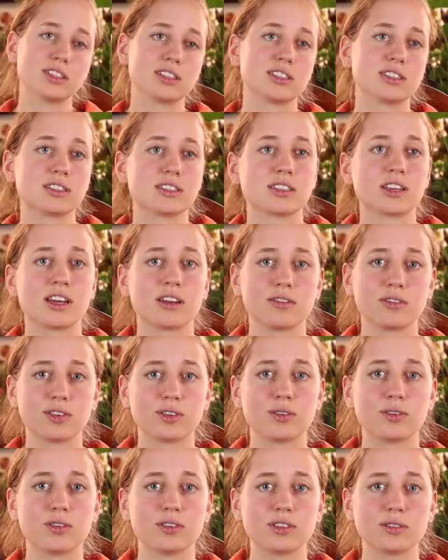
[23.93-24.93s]
It's kind of a
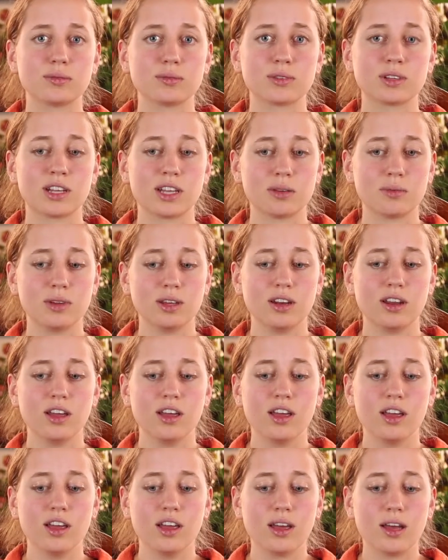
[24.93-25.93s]
cold climate,
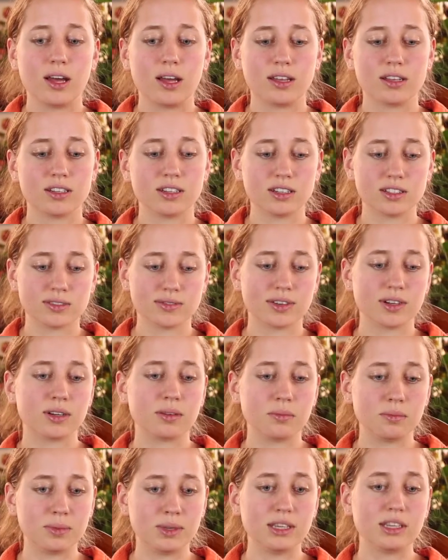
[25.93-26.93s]
and it's very
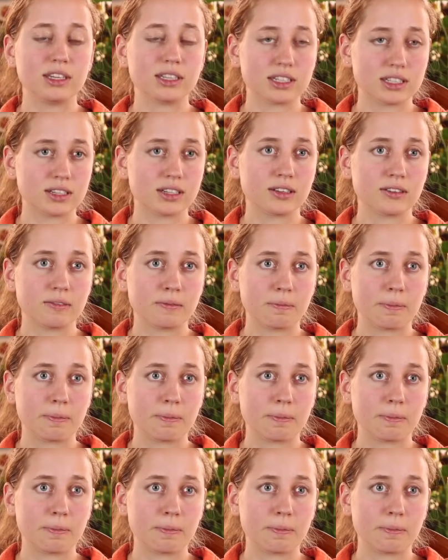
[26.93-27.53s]
meat.